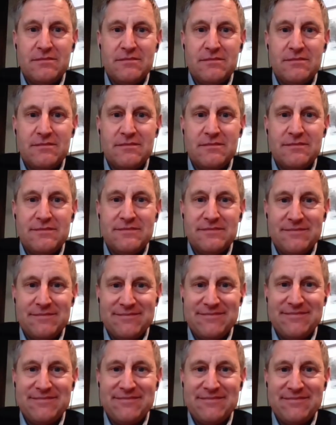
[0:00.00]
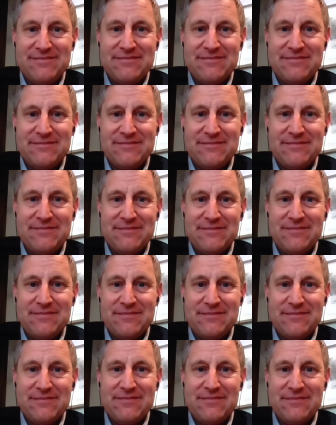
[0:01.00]

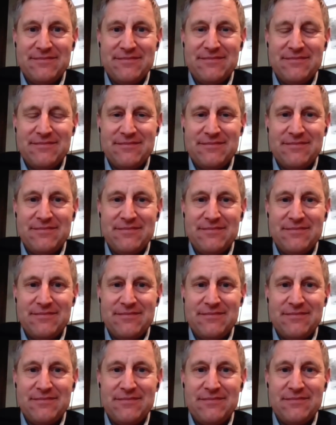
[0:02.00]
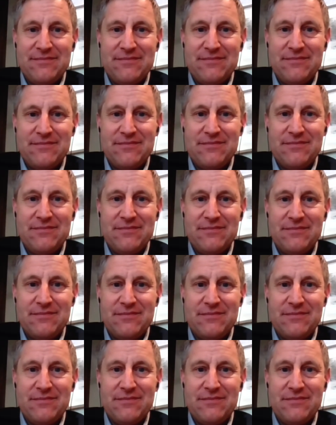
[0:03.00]

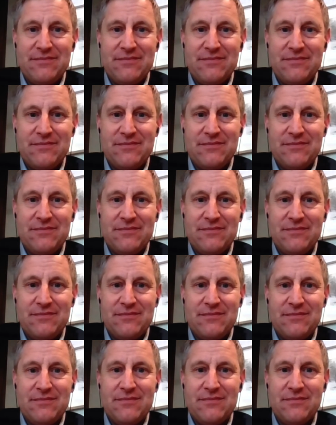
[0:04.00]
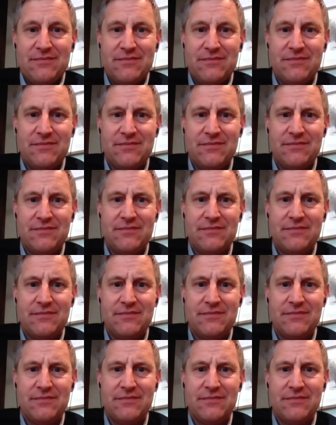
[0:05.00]
No words are spoken by the person on screen.